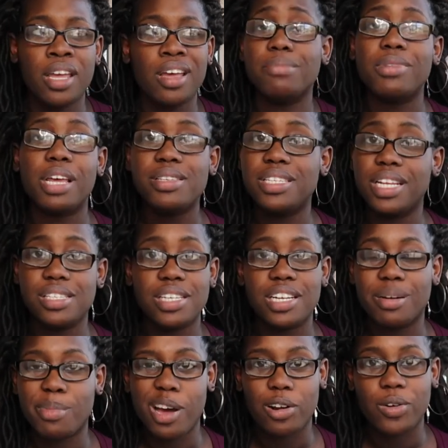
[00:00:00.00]
Sometimes he doesn't get
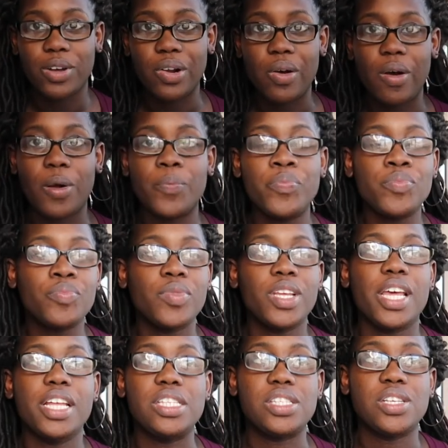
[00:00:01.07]
a bottle at all.
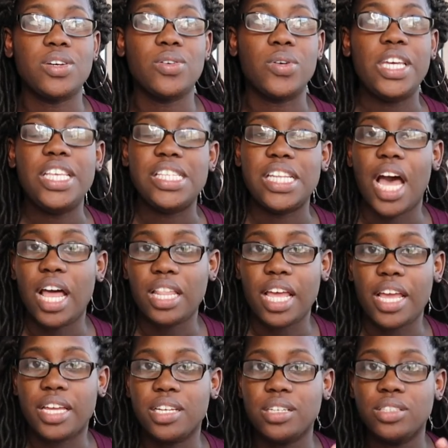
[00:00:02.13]
And so he's not
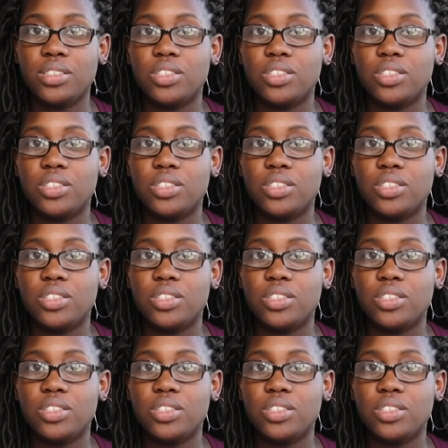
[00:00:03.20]
like